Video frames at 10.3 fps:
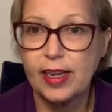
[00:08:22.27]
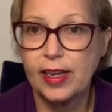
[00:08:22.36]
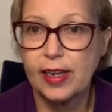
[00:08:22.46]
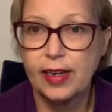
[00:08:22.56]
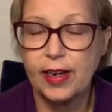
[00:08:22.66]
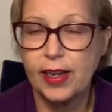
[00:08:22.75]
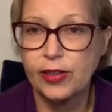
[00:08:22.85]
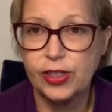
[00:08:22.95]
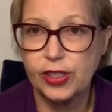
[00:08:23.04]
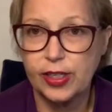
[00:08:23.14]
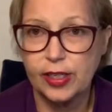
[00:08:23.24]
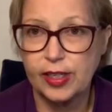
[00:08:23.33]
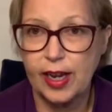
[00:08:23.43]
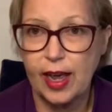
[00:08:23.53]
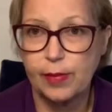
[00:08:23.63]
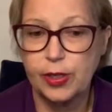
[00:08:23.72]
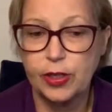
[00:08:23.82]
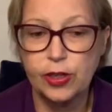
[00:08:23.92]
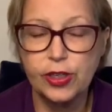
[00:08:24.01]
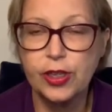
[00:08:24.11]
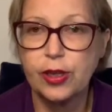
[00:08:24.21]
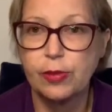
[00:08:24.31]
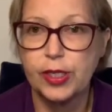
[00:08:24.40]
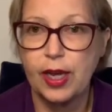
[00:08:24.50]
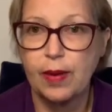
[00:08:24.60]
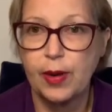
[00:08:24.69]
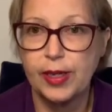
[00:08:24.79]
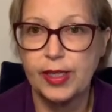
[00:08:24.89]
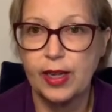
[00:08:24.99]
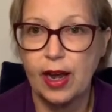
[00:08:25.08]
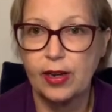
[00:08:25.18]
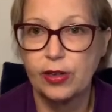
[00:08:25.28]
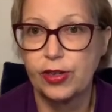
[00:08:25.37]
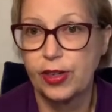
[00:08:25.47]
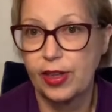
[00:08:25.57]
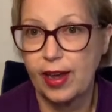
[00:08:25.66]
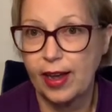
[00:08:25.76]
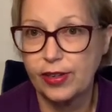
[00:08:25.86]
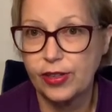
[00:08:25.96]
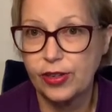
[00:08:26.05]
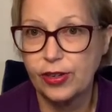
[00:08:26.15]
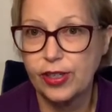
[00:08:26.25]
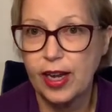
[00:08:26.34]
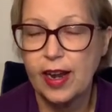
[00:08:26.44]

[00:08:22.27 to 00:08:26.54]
negligence exams and looked at them side by side, looked at the answers,